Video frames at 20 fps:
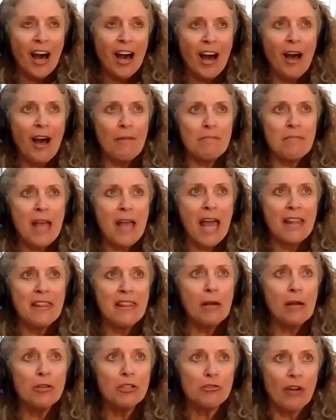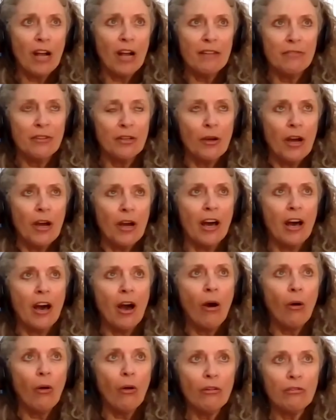and they were driving
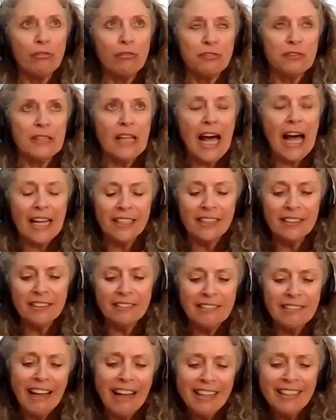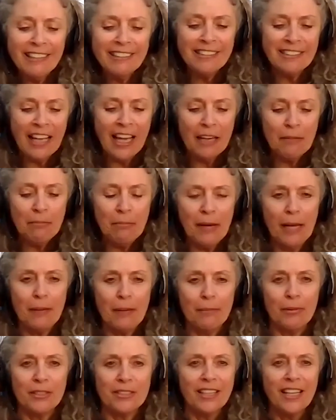a whole flock, little tiny
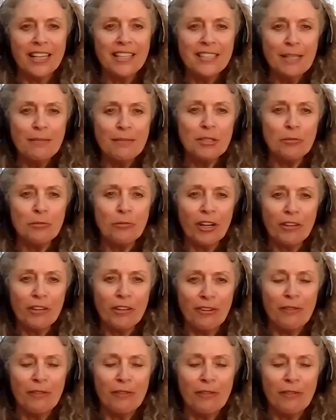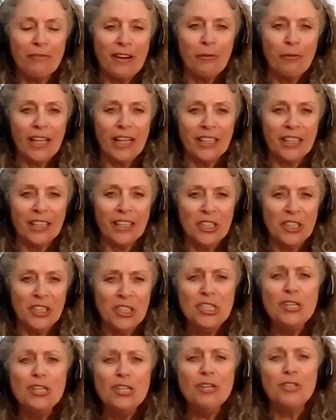sandpipers, and they seem to work very, very well in
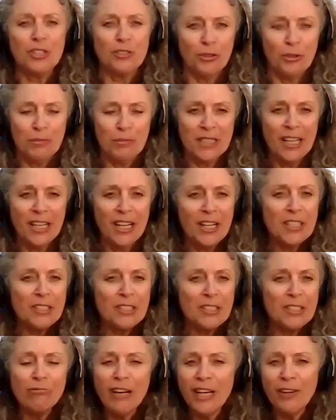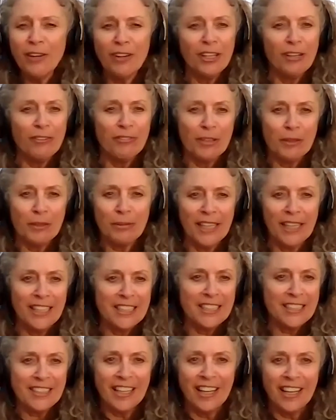huge groups, running all over the
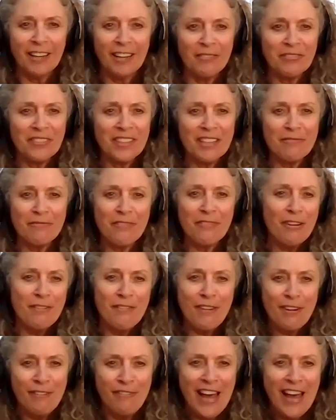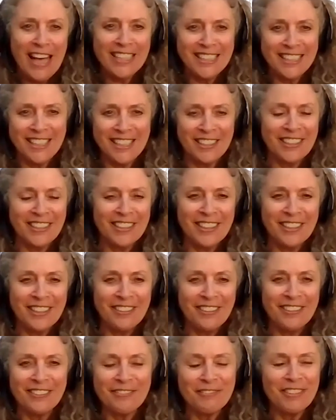place, very, very fast.
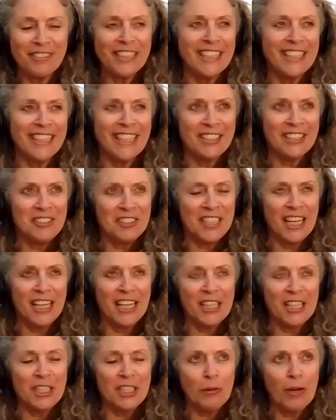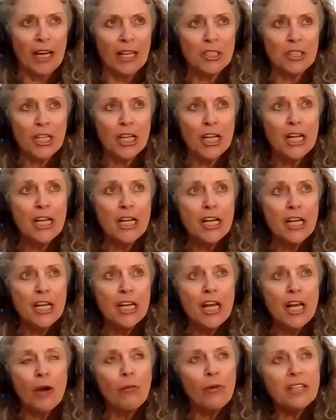They're really entertaining to watch.
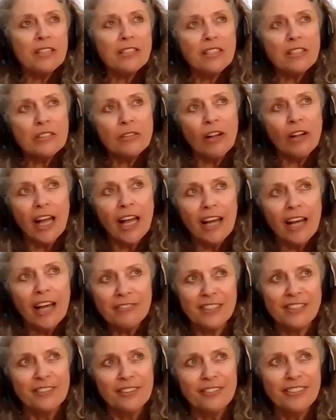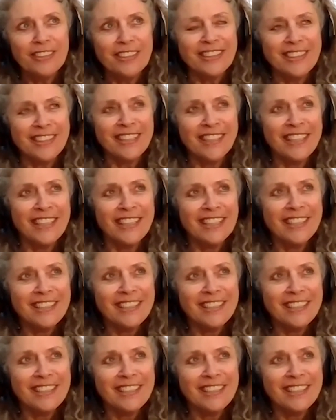And what does this all have to do with